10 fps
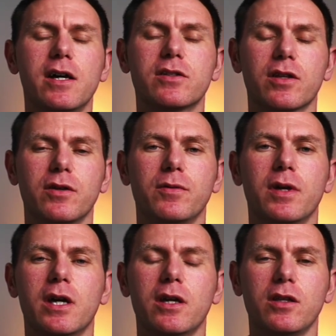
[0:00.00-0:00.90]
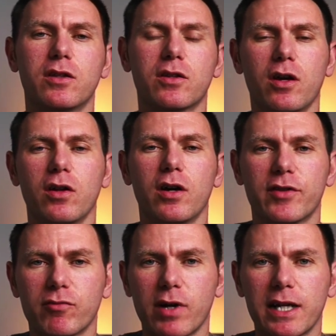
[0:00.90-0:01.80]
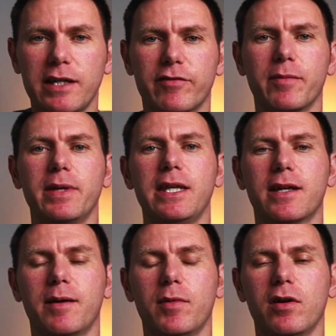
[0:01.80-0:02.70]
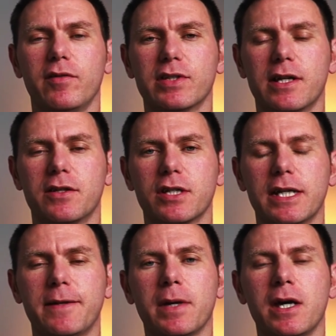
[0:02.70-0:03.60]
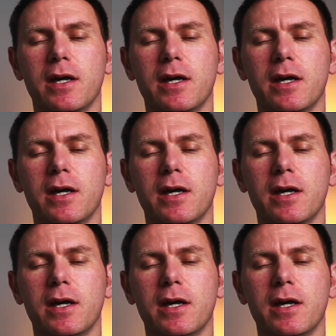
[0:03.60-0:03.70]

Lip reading: So you go live directly from Ecamm Live essentially.